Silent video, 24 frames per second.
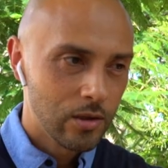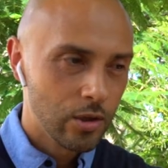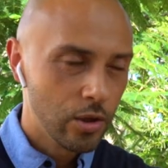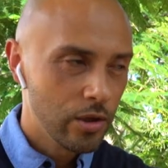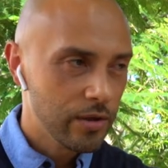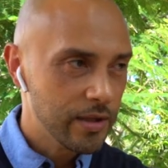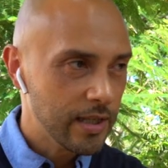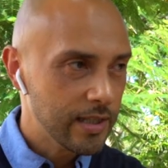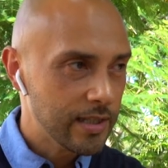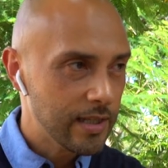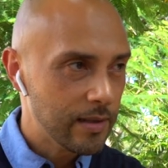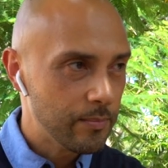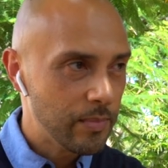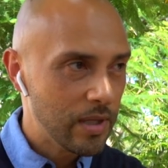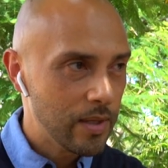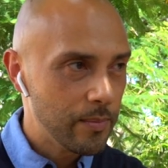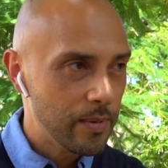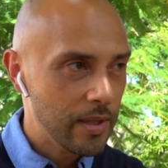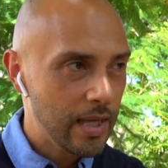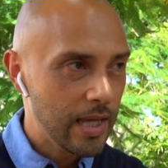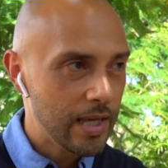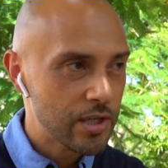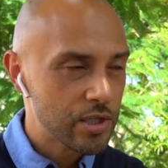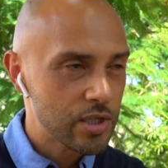Do you think that
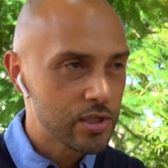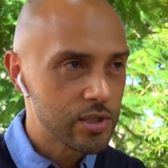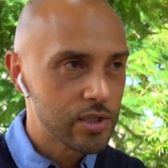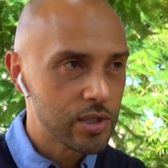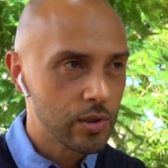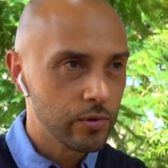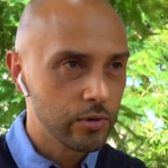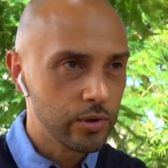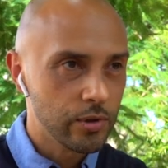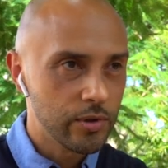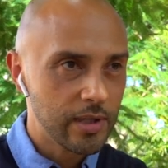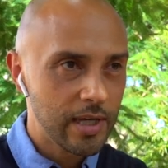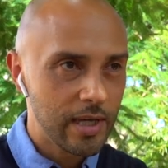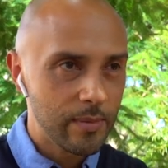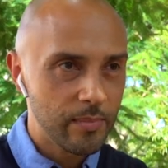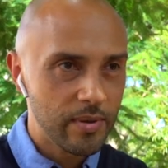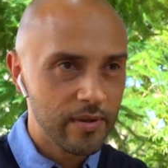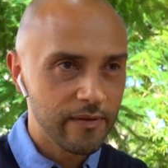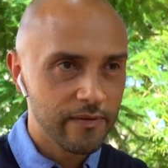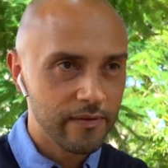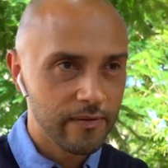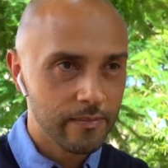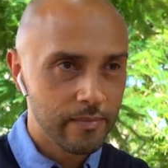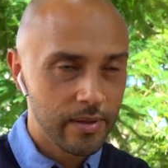maybe agents don't do that
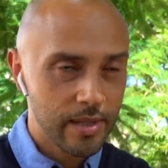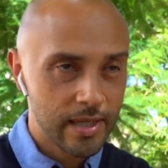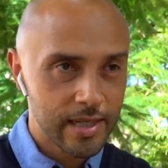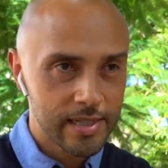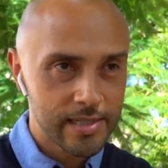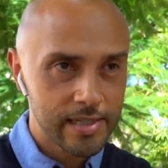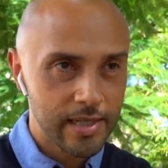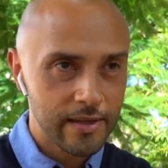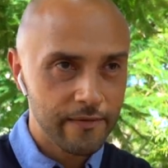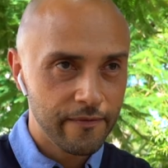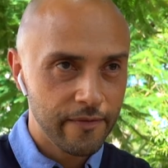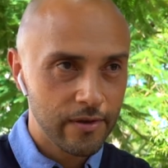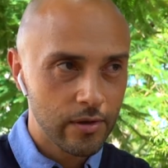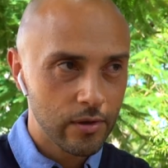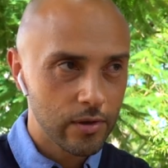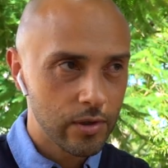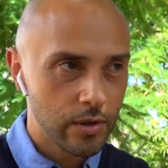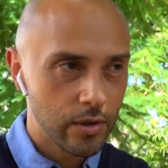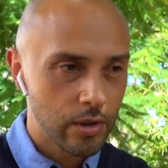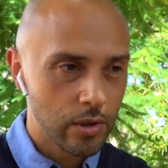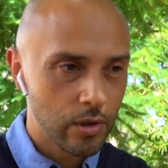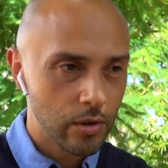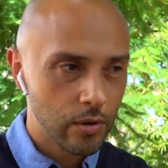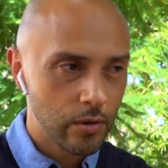because they feel
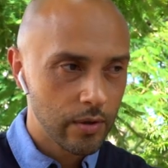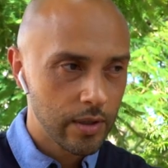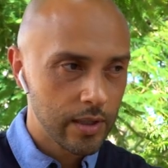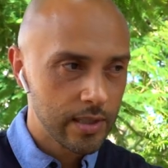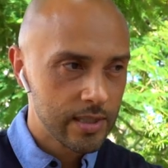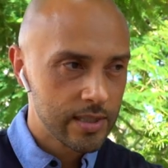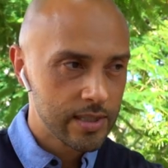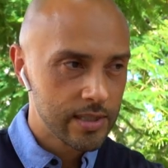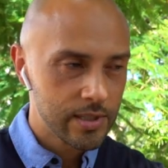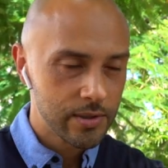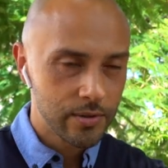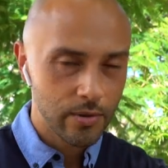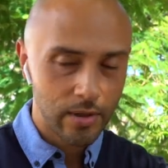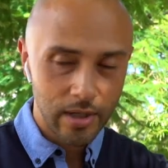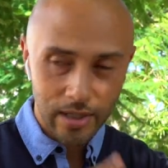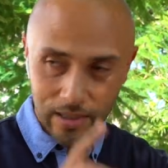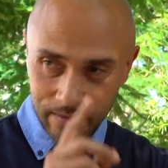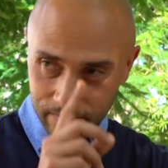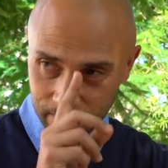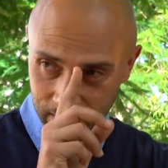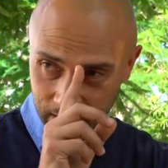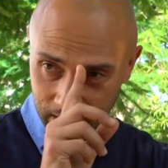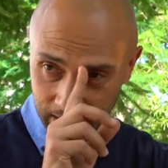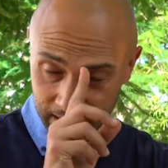they're going
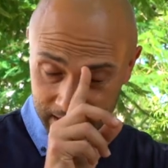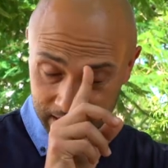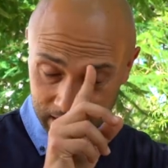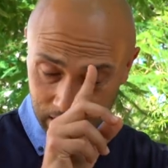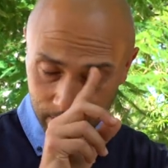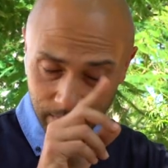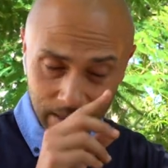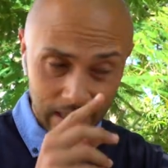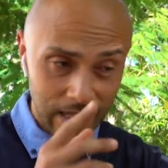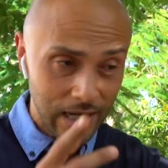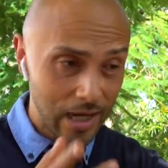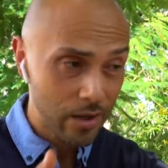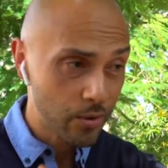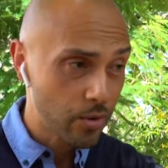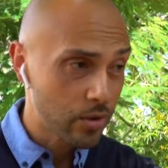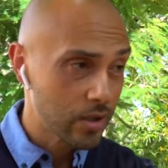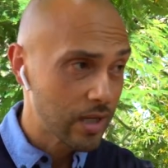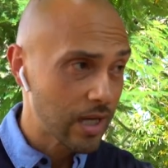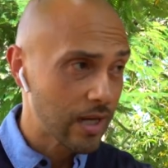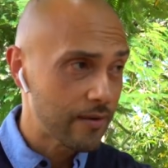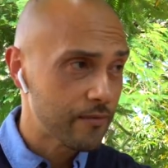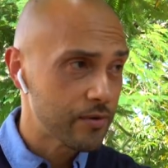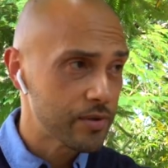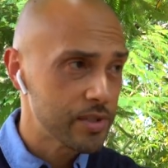to, it's going to be an
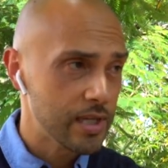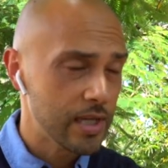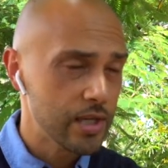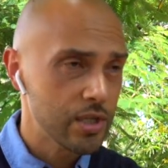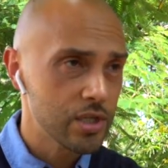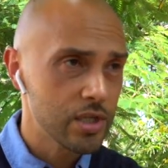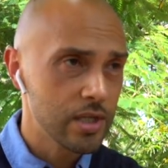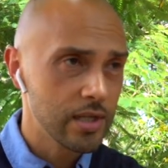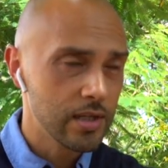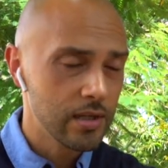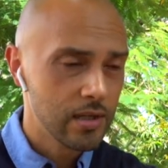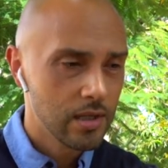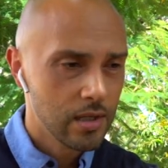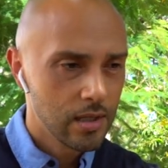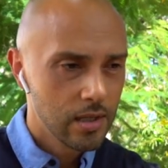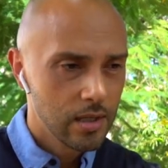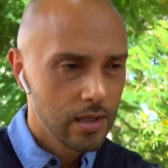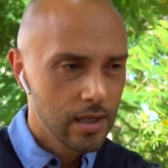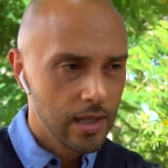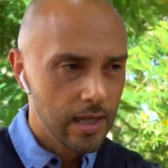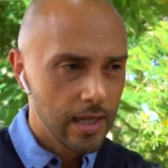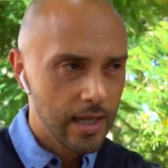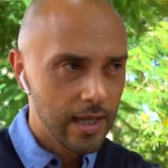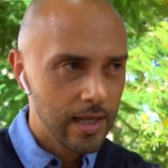awkward conversation?
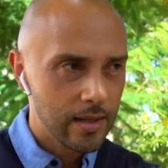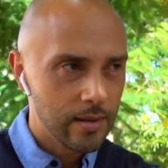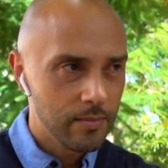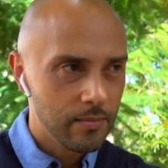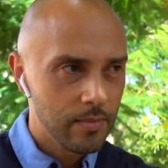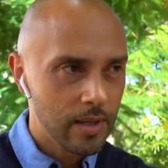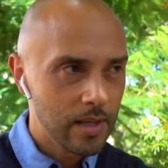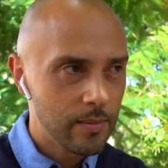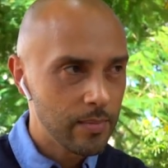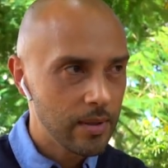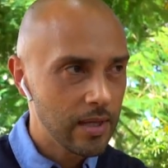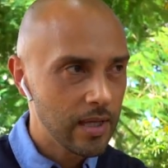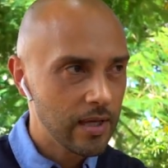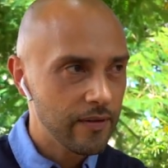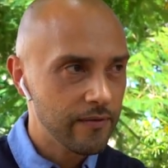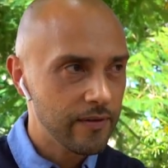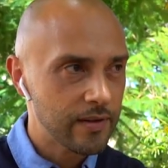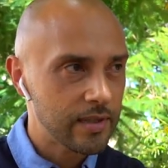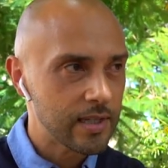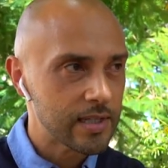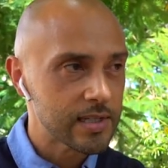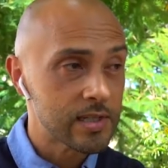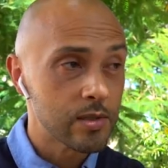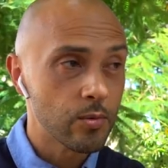And maybe if
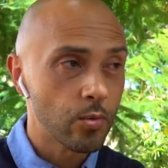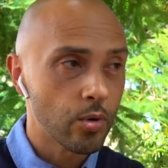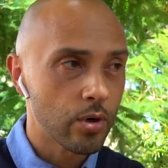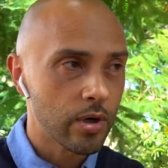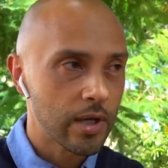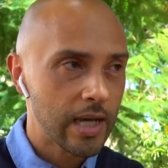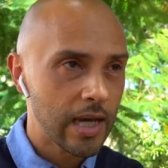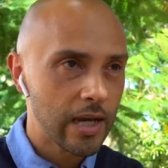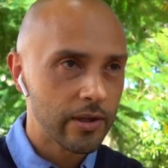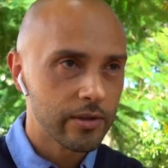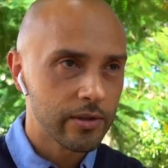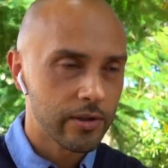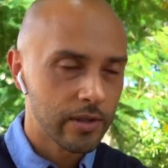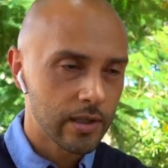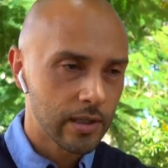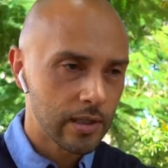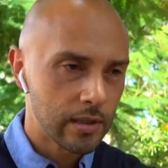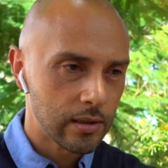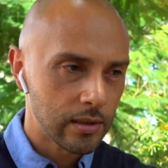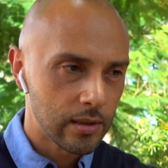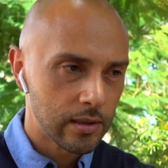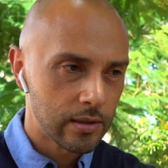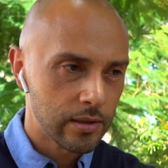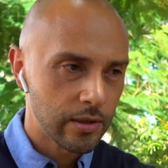it doesn't work out, they're
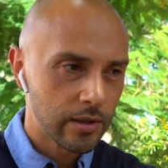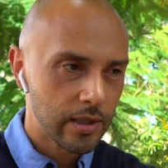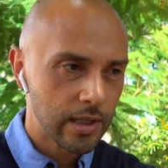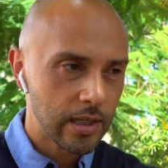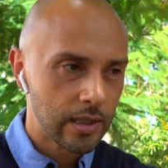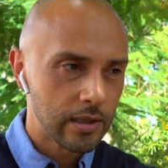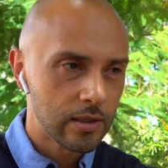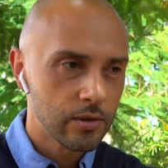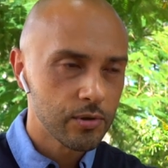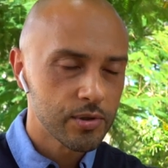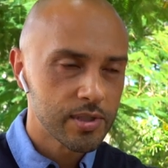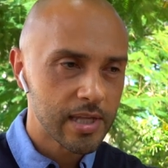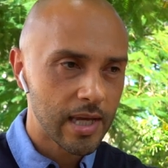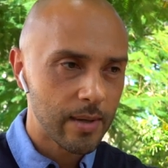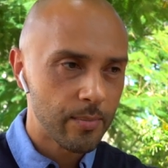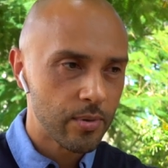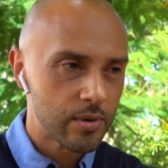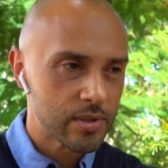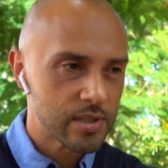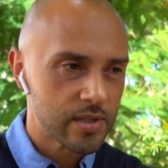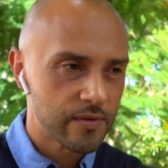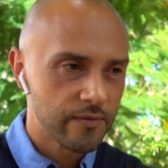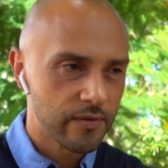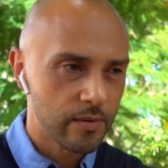gonna lose that
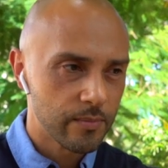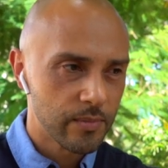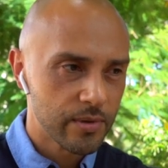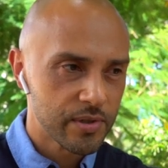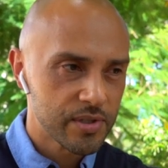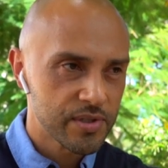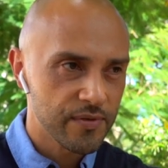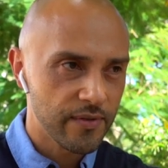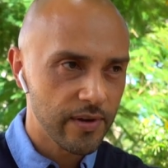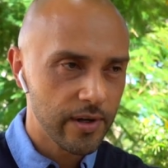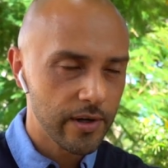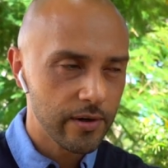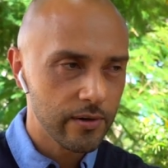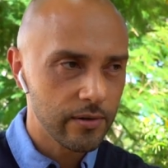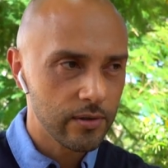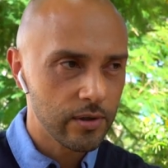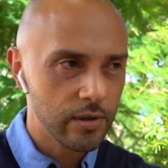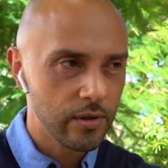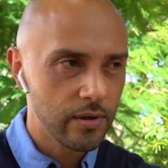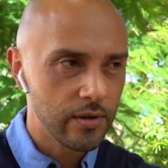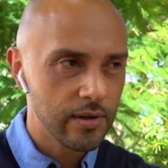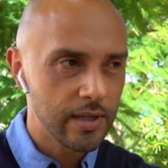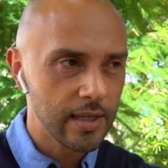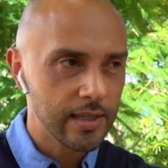person from their sphere?
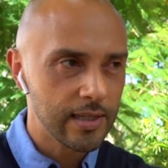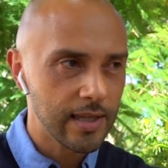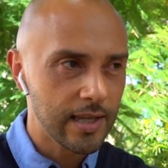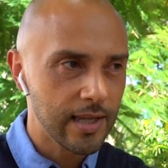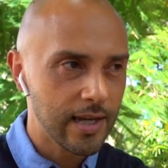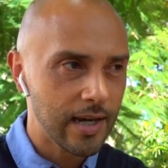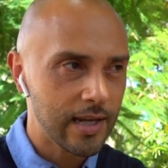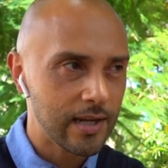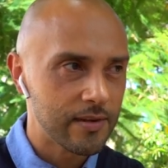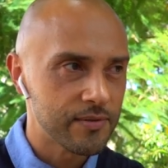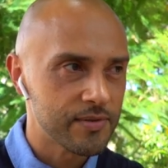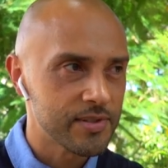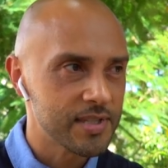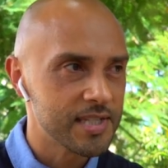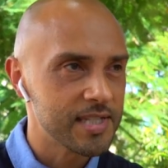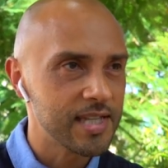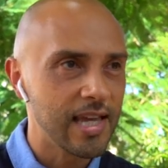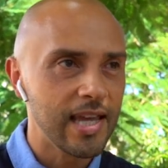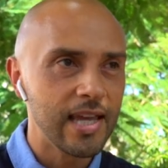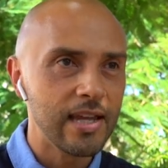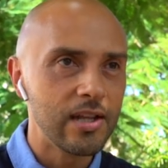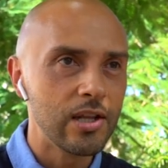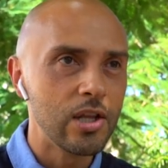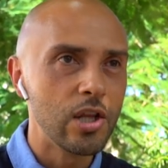Do you think they kind of
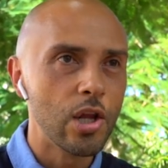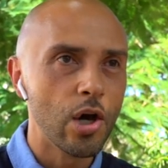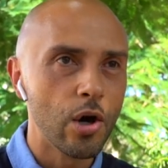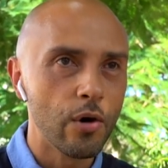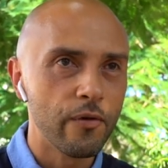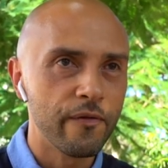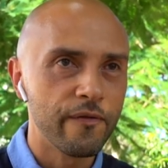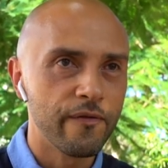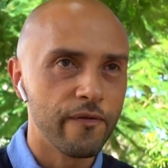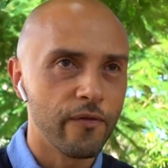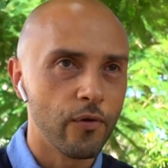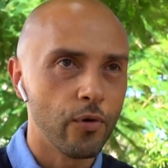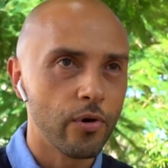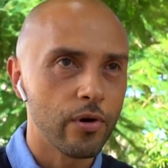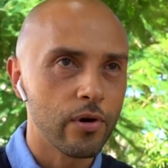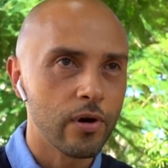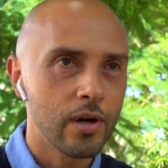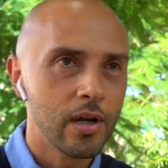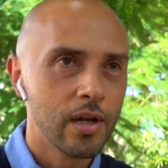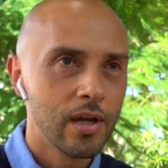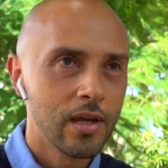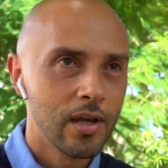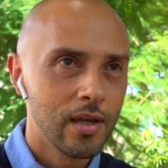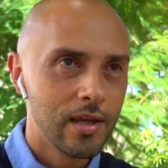say no
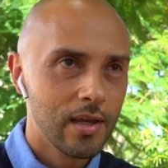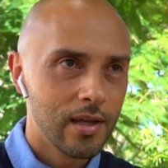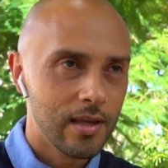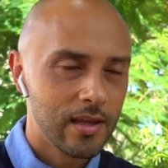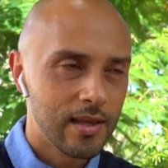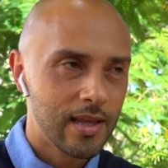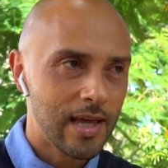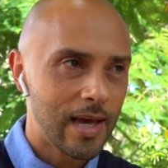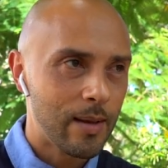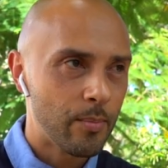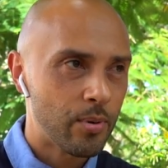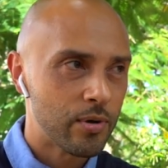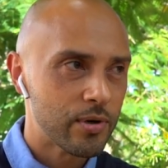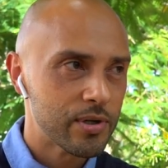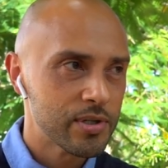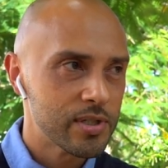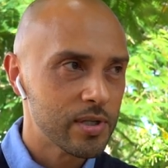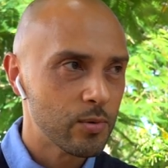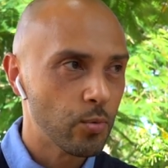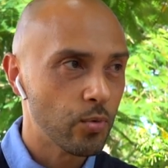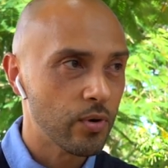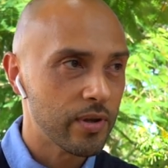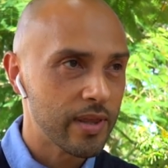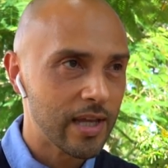for that
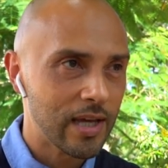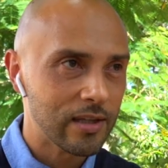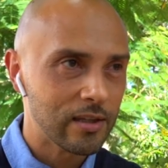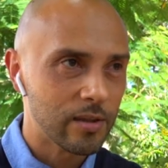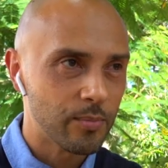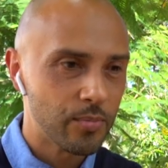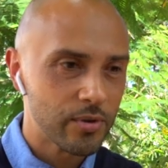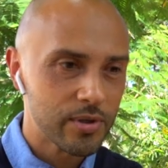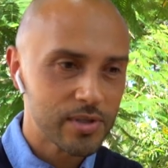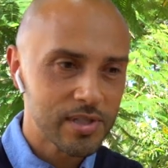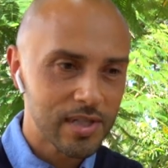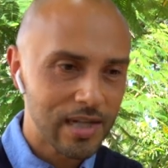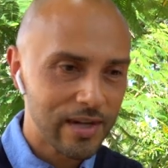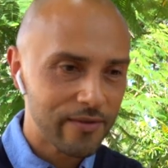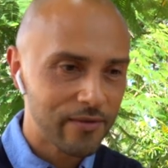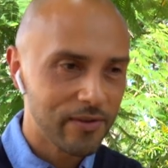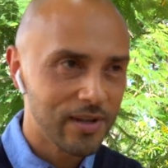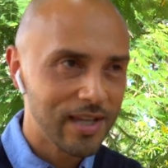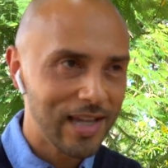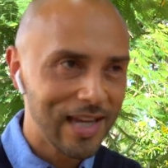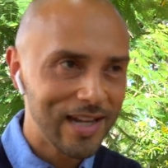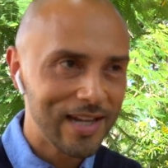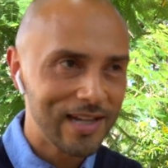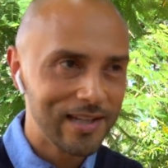person without the person
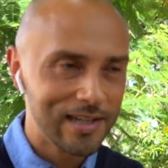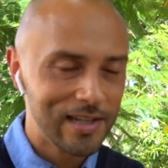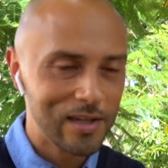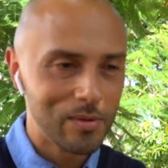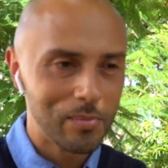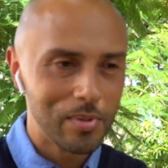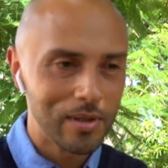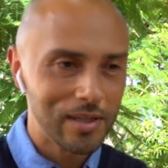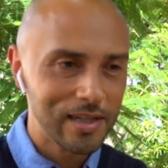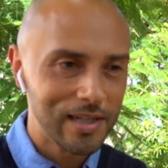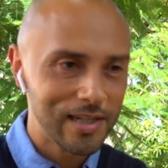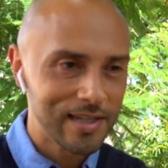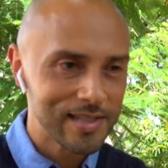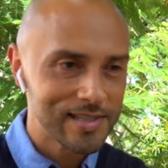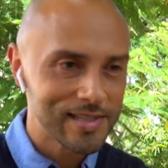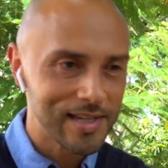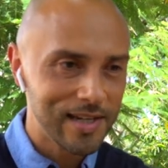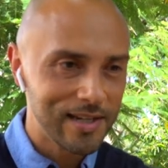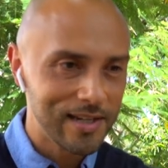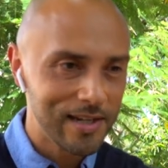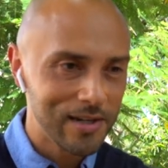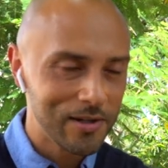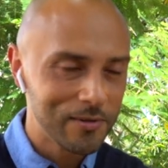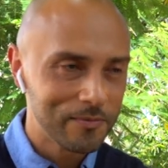ever getting the ability to
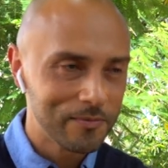say no?